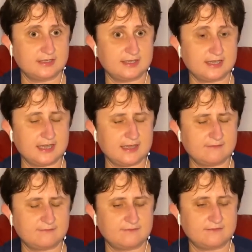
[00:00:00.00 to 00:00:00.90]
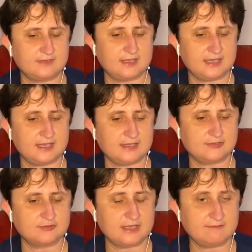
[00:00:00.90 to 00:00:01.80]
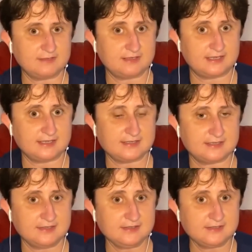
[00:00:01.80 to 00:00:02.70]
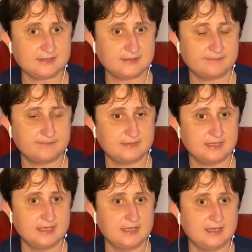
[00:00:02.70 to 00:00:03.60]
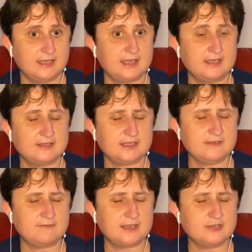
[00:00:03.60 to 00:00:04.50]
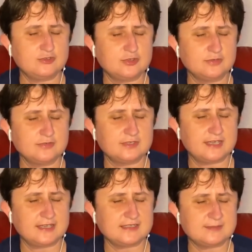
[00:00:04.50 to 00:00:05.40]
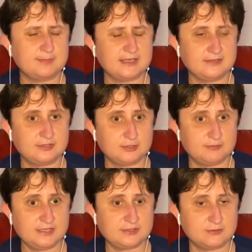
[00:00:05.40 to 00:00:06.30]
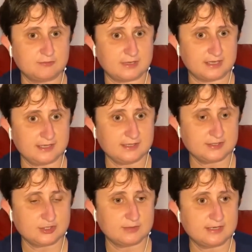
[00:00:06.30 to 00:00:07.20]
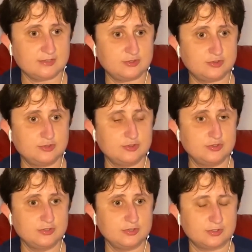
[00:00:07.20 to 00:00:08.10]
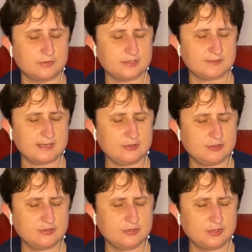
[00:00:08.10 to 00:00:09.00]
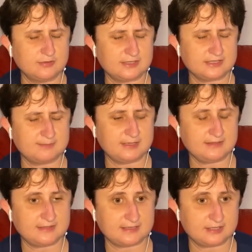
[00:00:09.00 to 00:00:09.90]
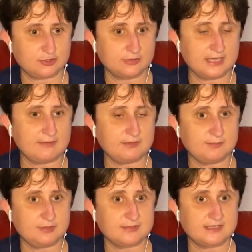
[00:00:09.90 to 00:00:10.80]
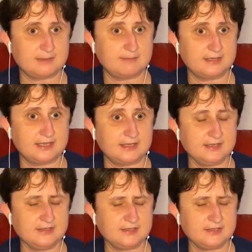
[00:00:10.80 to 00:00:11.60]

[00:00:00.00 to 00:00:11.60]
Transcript: have a driving license and if i don't explain the reason why so i you know so i don't explain that i don't have it because i'm blind